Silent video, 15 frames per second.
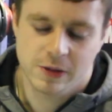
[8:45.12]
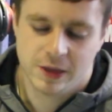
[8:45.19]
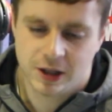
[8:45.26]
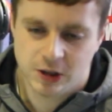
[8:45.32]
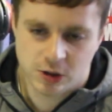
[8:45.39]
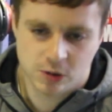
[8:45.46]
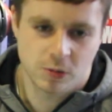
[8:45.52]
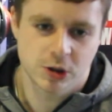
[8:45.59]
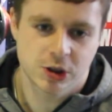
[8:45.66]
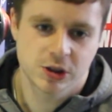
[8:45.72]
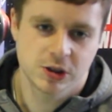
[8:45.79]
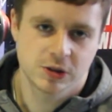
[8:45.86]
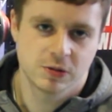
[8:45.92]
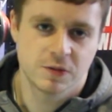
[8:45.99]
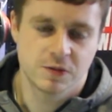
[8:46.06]
thanks for watching
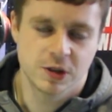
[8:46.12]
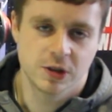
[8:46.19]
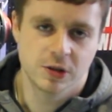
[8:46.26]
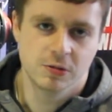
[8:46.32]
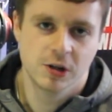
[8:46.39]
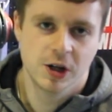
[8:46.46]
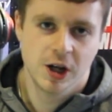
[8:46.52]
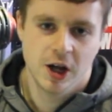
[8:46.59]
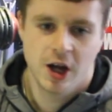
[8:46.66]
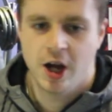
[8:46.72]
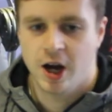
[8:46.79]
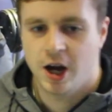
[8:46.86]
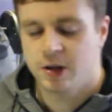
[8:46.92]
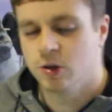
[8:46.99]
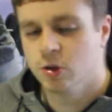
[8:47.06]
this review,
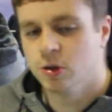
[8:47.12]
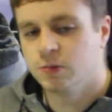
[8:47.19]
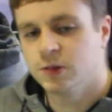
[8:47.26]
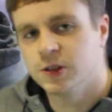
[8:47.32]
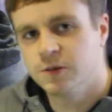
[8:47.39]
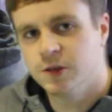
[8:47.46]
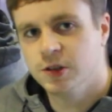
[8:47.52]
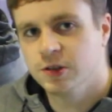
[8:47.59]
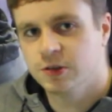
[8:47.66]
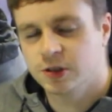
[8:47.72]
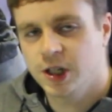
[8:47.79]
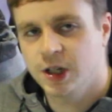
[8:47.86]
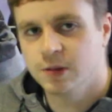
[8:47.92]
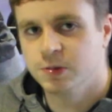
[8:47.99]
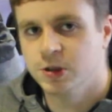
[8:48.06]
and I hope this video
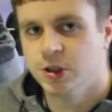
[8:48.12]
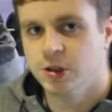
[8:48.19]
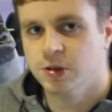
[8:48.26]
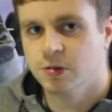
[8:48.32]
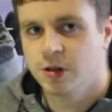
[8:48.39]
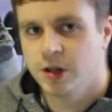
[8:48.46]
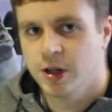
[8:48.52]
has helped you